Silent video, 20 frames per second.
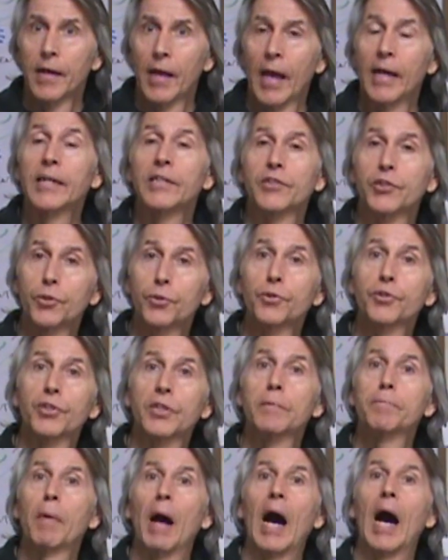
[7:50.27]
and it's
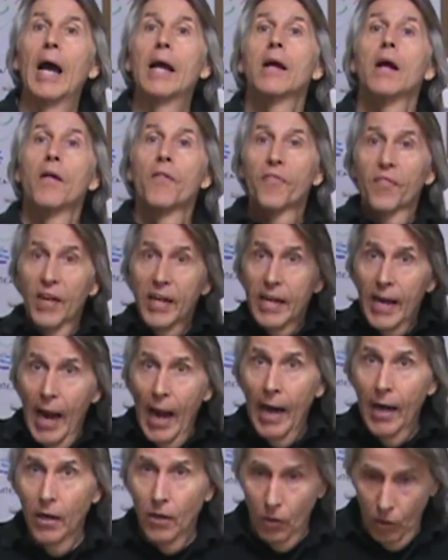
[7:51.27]
usually by the
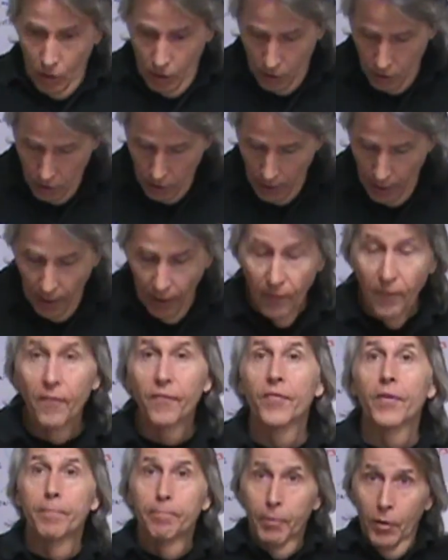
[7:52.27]
error
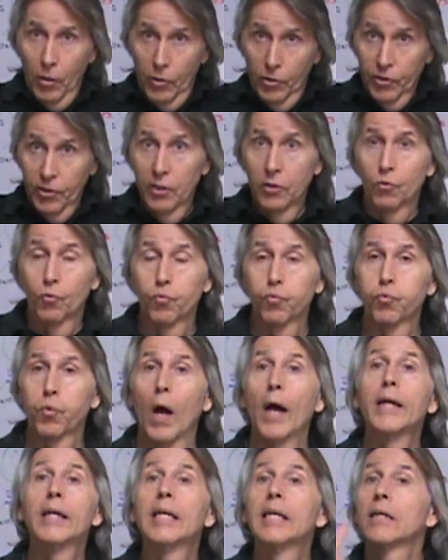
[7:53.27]
of the person
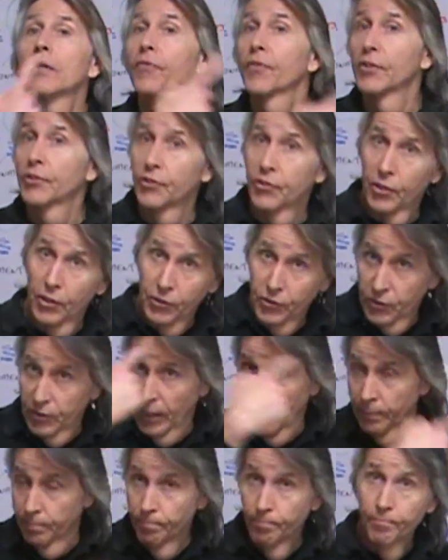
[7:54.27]
running the
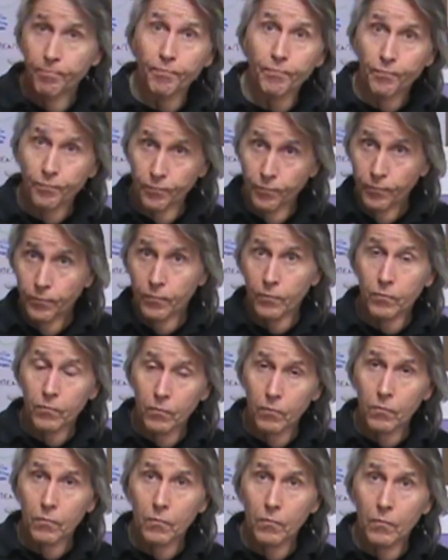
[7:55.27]
system
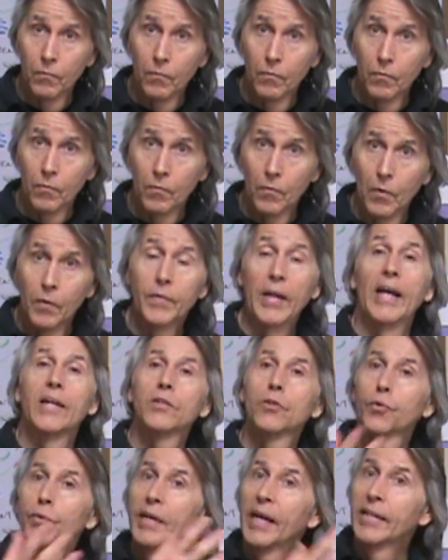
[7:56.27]
that
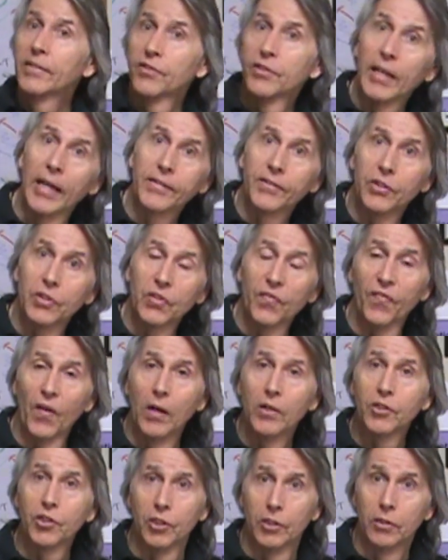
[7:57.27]
creates that
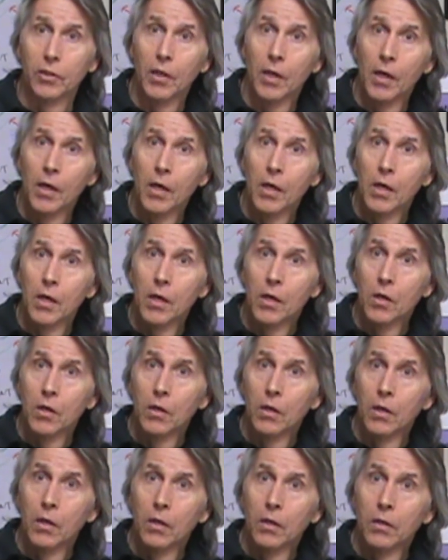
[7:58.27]
dysfunction.
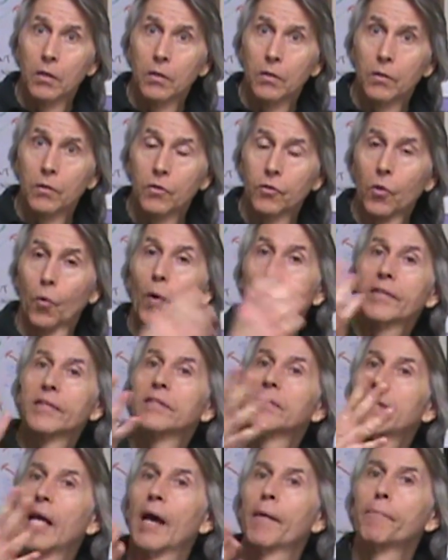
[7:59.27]
So what
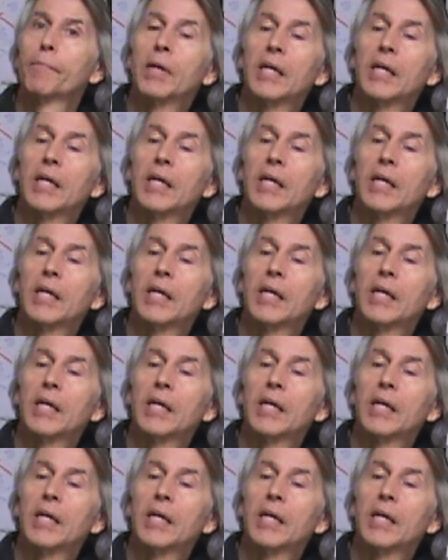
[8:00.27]
does that